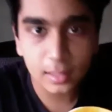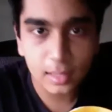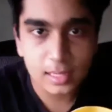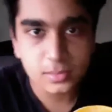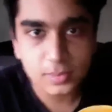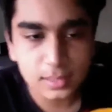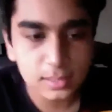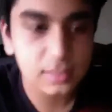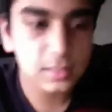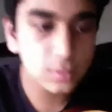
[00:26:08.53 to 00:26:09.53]
guys were a
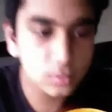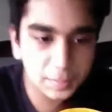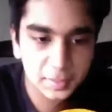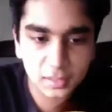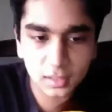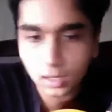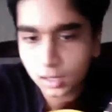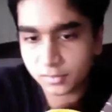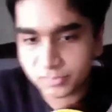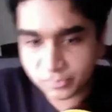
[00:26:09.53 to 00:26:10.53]
little bit
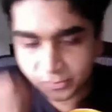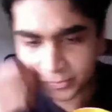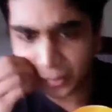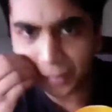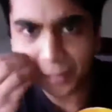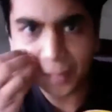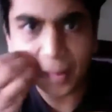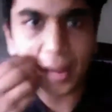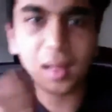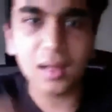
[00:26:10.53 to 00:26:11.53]
off,
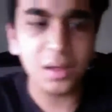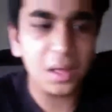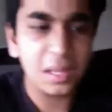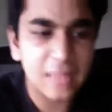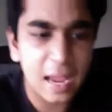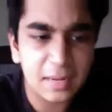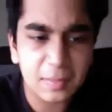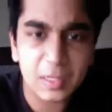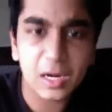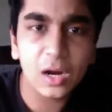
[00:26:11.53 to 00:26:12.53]
a tiny
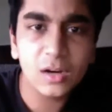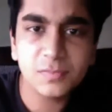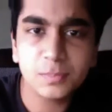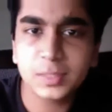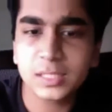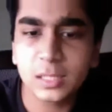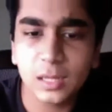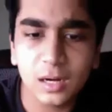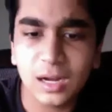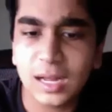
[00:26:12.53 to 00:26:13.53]
bit off, but
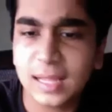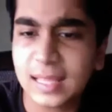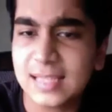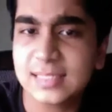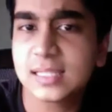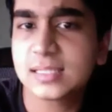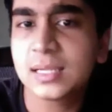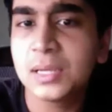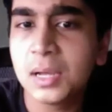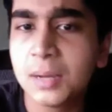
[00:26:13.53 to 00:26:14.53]
I guess that's
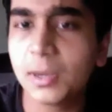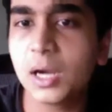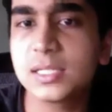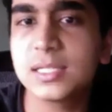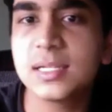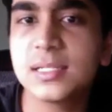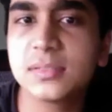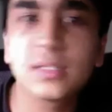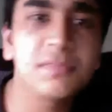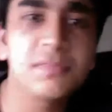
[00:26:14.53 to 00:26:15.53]
partially due
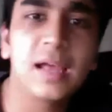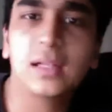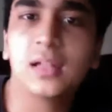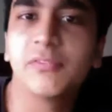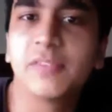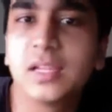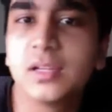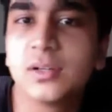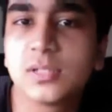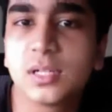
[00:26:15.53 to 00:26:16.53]
to the fact that the
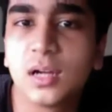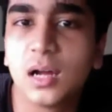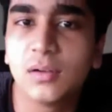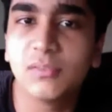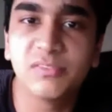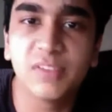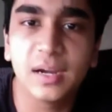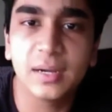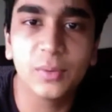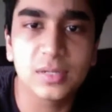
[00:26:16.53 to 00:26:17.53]
videos are not
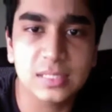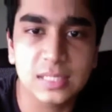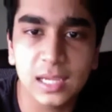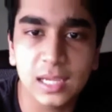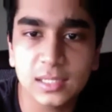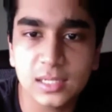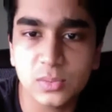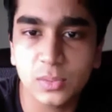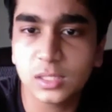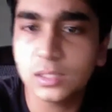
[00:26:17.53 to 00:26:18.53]
very well synced as
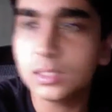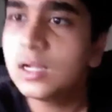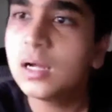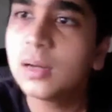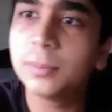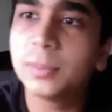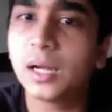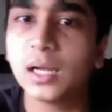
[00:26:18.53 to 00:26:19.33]
well. But